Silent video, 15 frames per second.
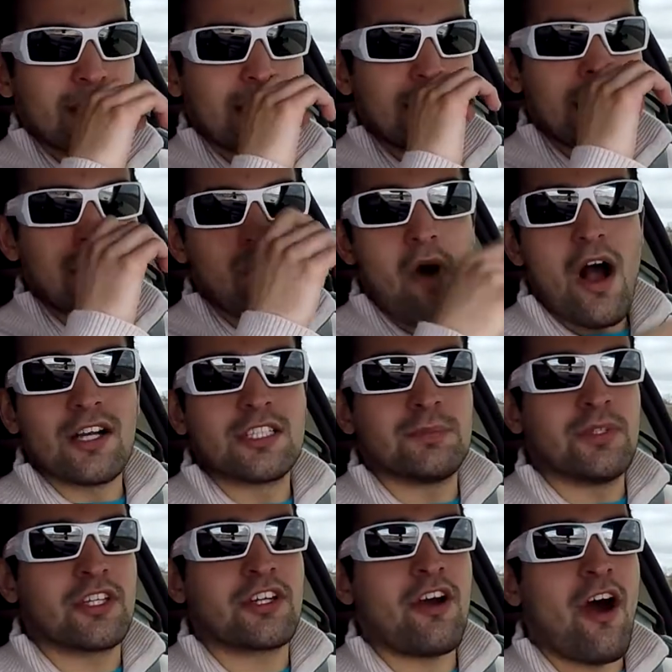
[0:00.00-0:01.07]
He walks up
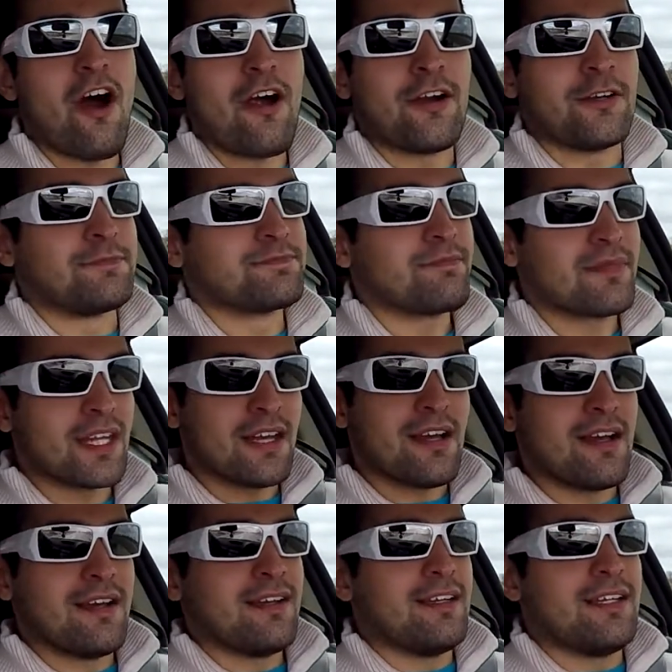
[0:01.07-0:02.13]
to the car
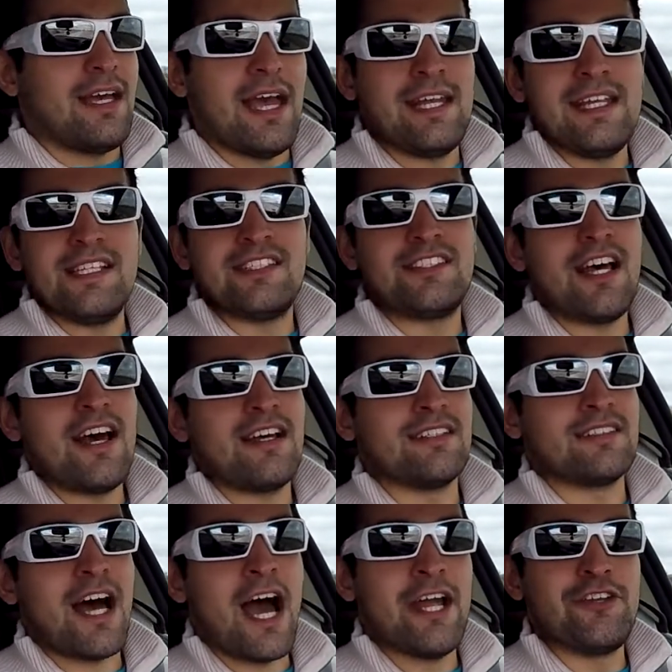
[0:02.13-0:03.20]
and he
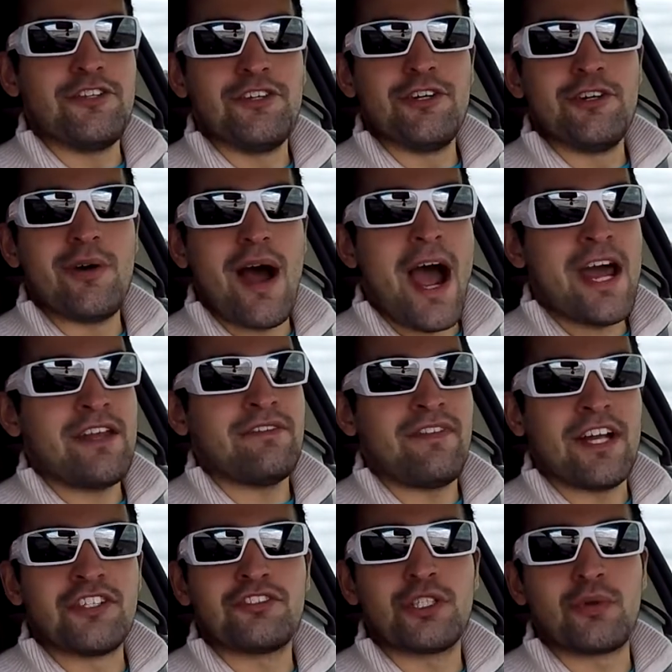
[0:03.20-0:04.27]
says, "I knew I'd
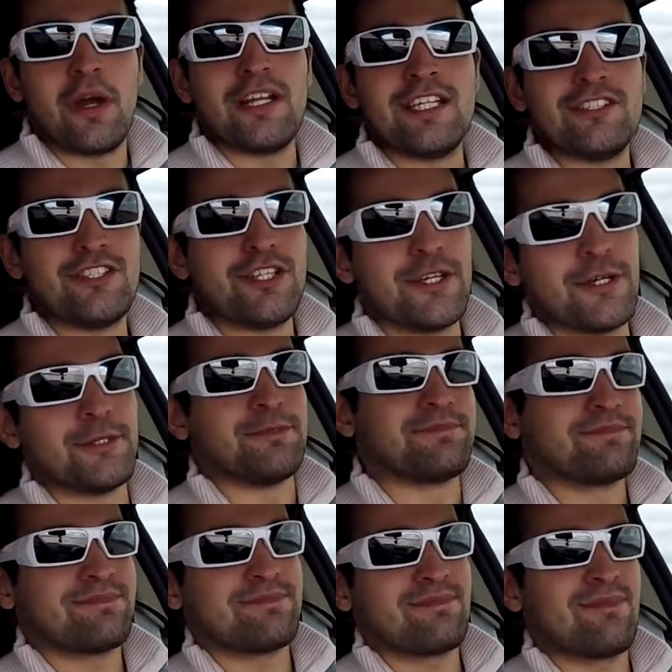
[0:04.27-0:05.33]
eventually run into
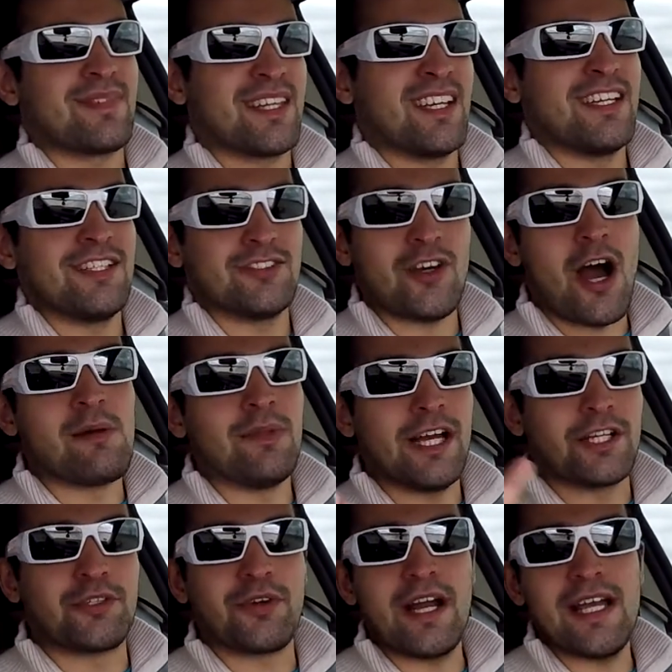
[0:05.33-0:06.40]
you." So I'm
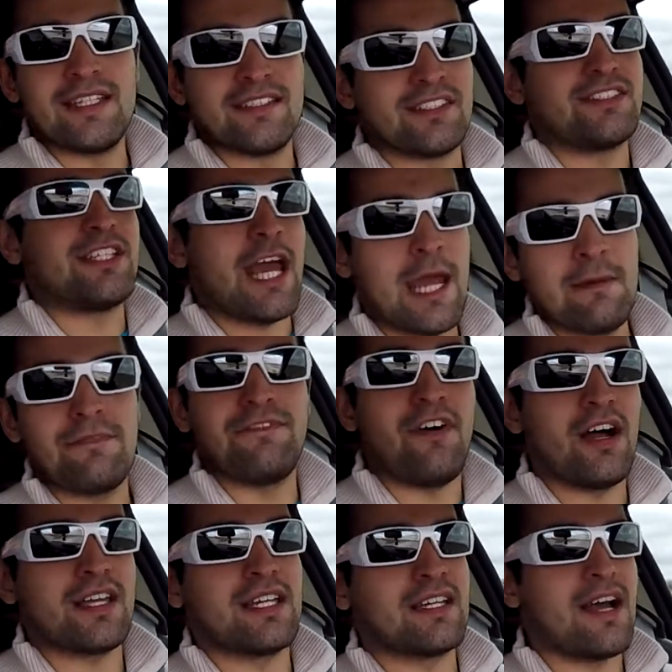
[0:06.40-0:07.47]
like, great, it's the same
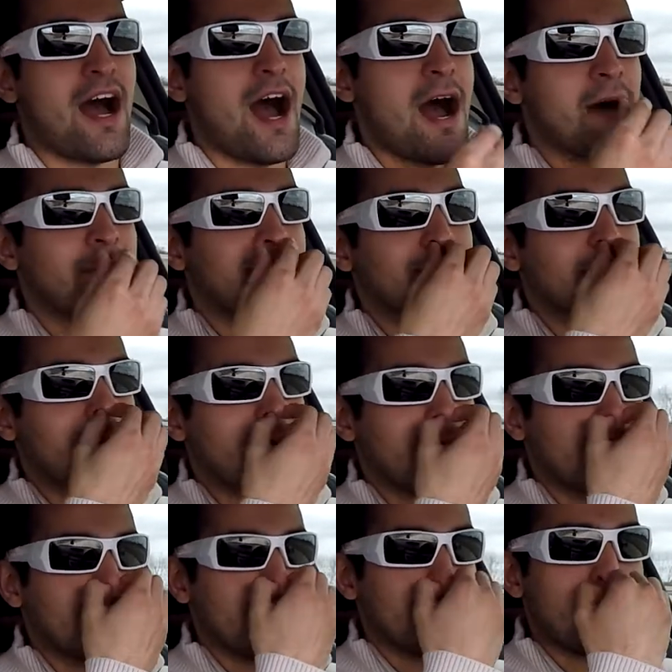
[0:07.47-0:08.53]
fucking cop
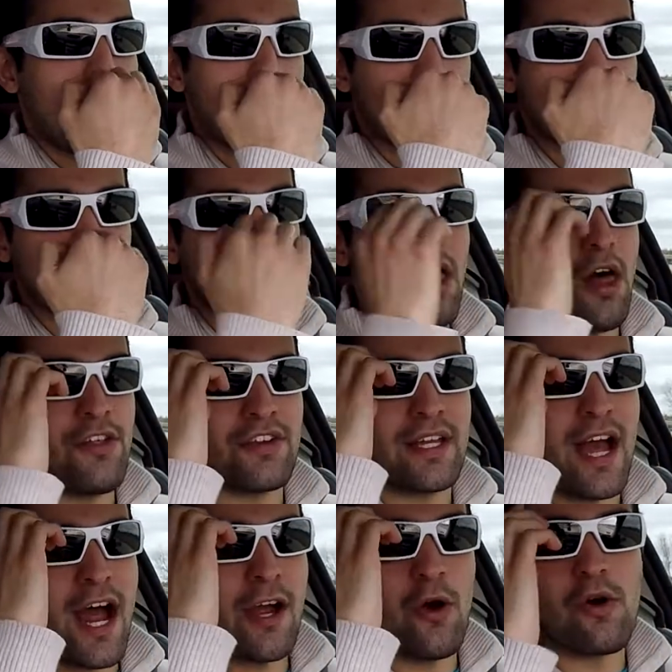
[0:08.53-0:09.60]
that pulled the other
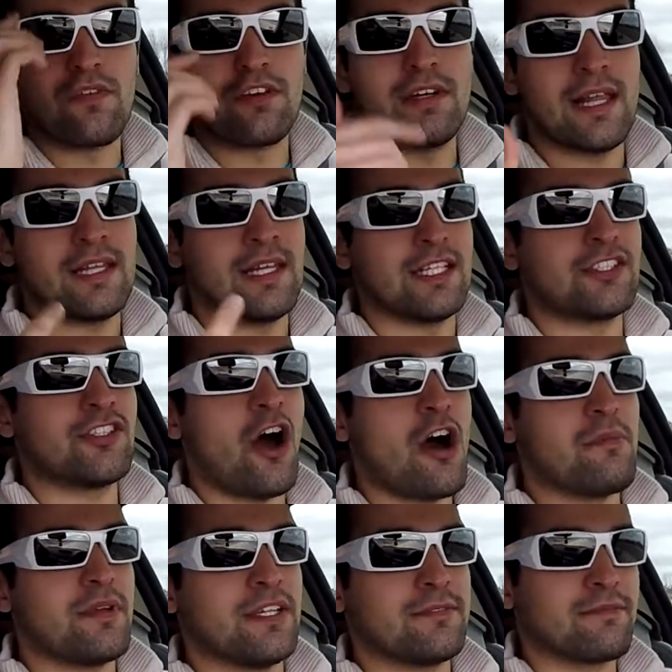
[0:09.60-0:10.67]
guy over that he saw
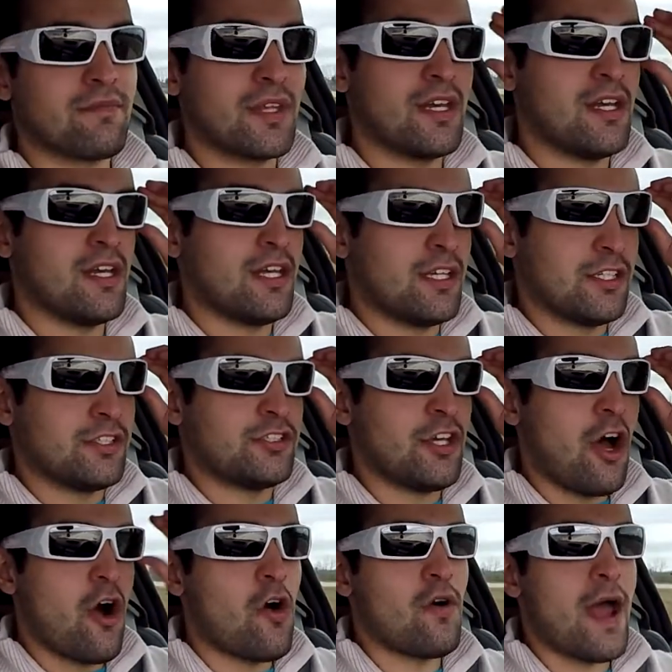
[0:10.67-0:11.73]
me.
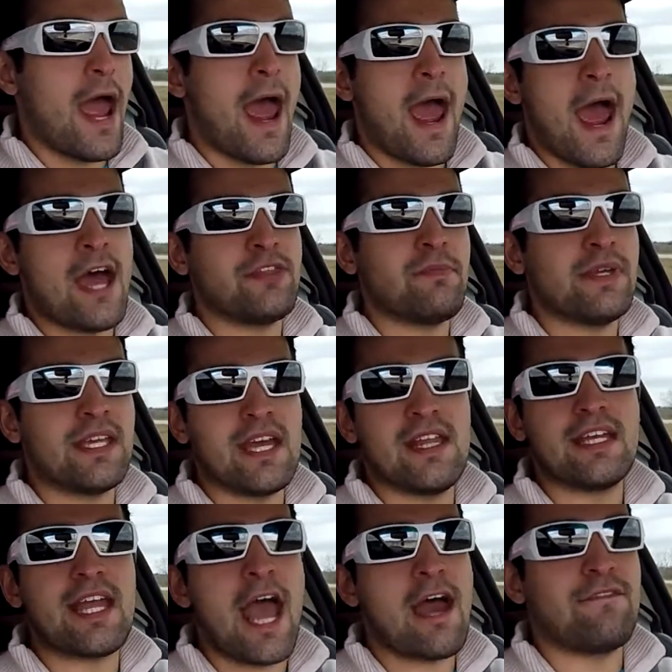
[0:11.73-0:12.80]
So at the
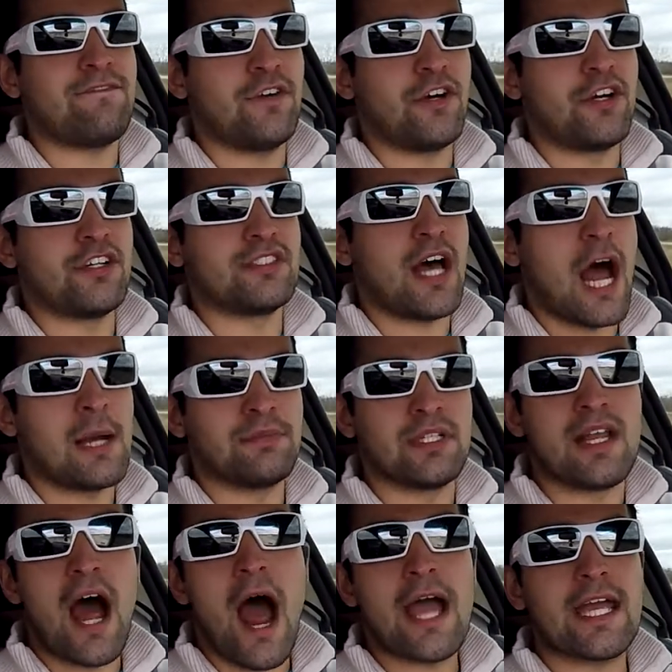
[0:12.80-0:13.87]
beginning, at first, I'm
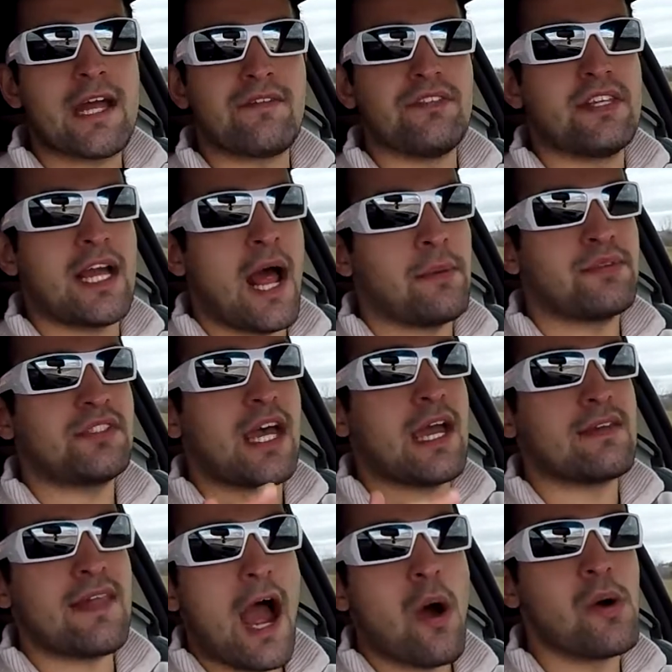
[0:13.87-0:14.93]
denying everything, I'm
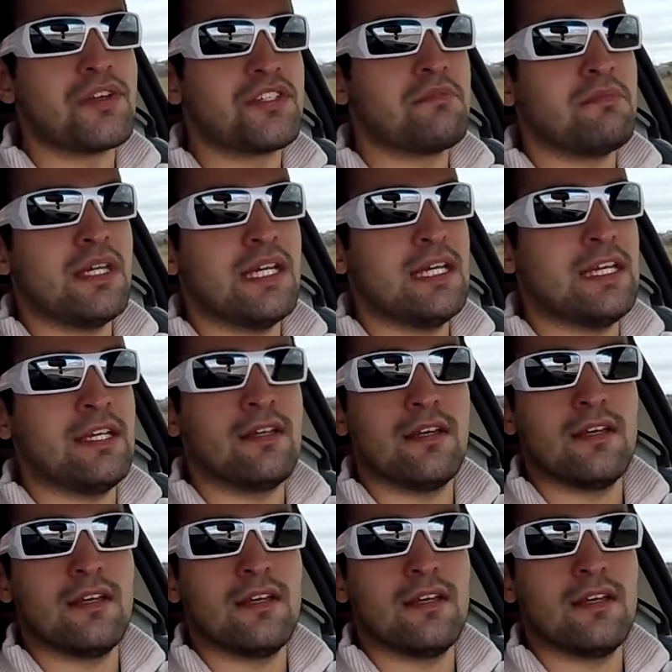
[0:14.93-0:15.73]
saying that wasn't me.